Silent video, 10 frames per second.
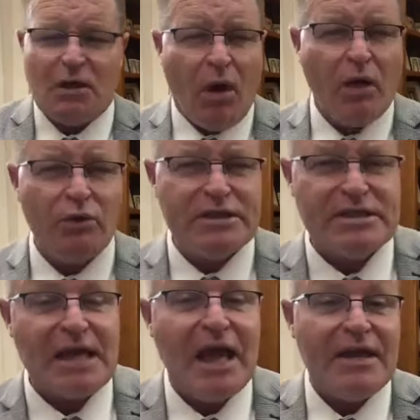So I would
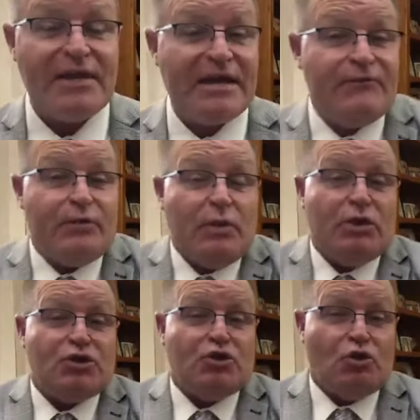say that if we
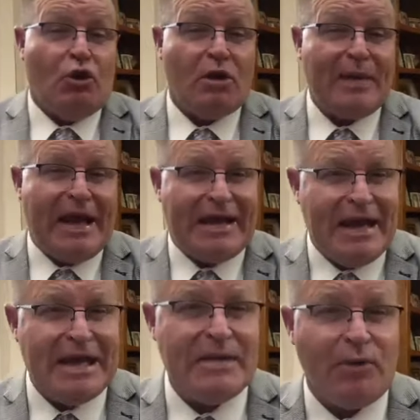were to talk about
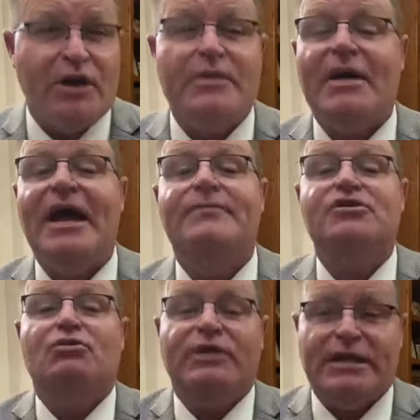anybody
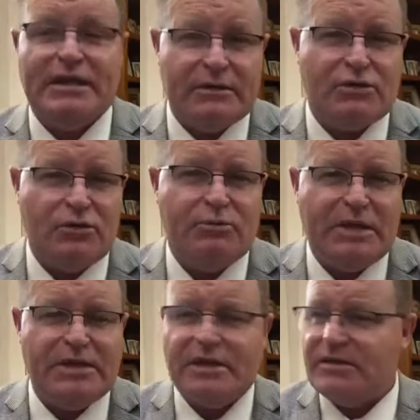perhaps quitting, it could
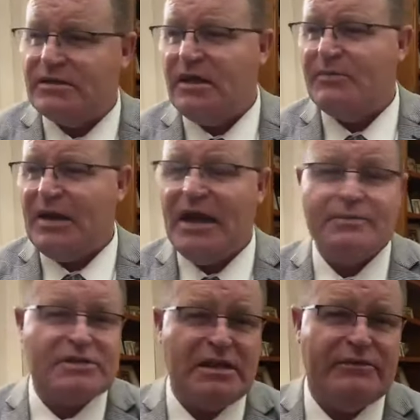be that uh,
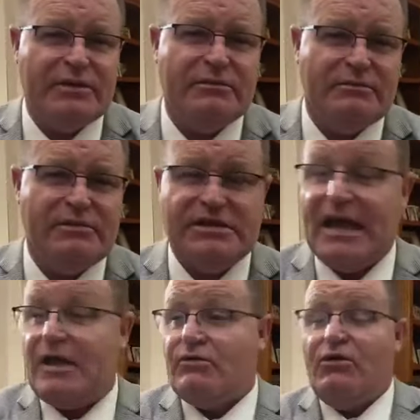perhaps even
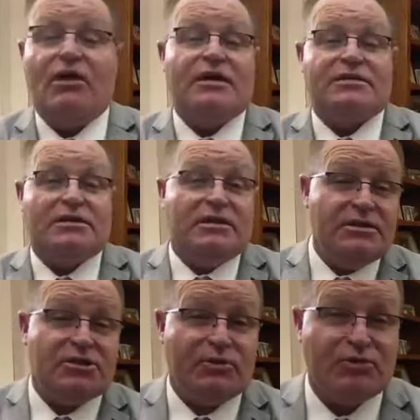Zacharias and
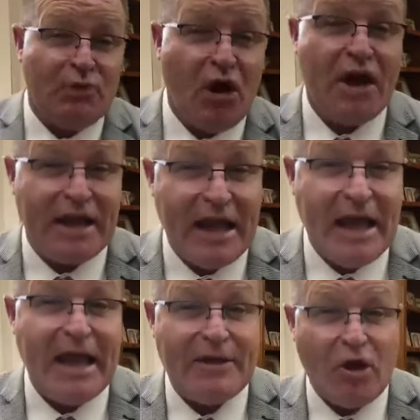Elizabeth might have
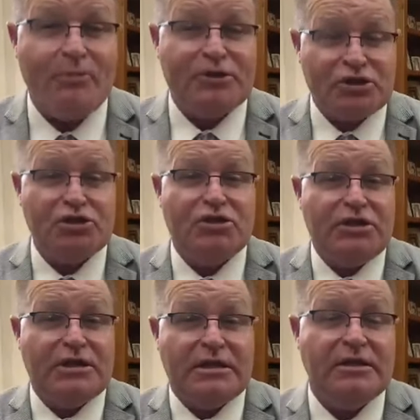had
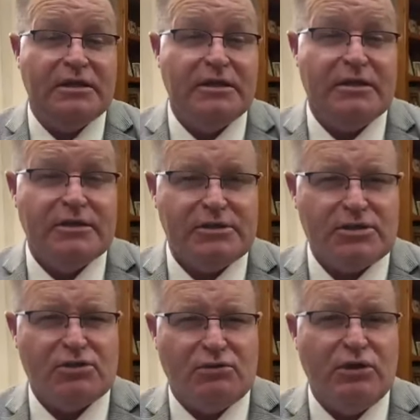opportunity
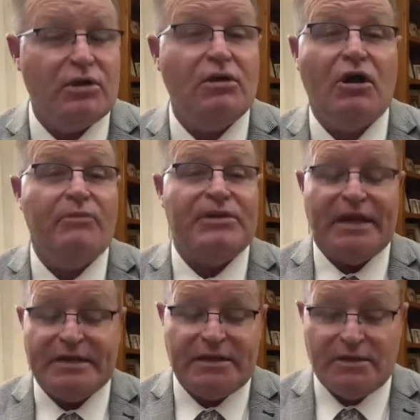just to quit on God,
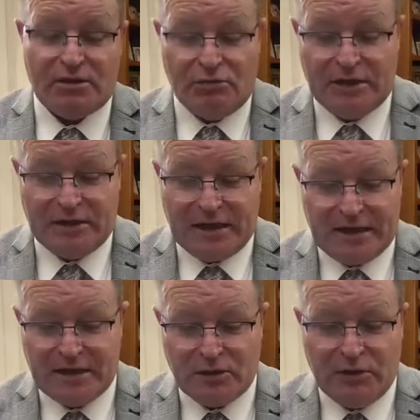but they didn't quit.
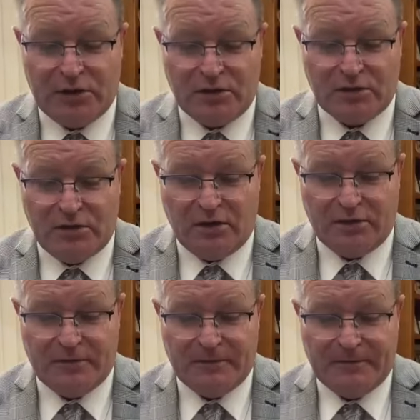They didn't quit on
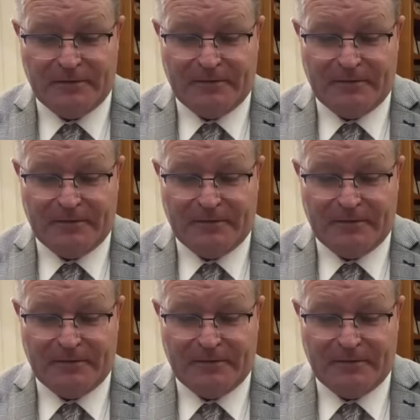God.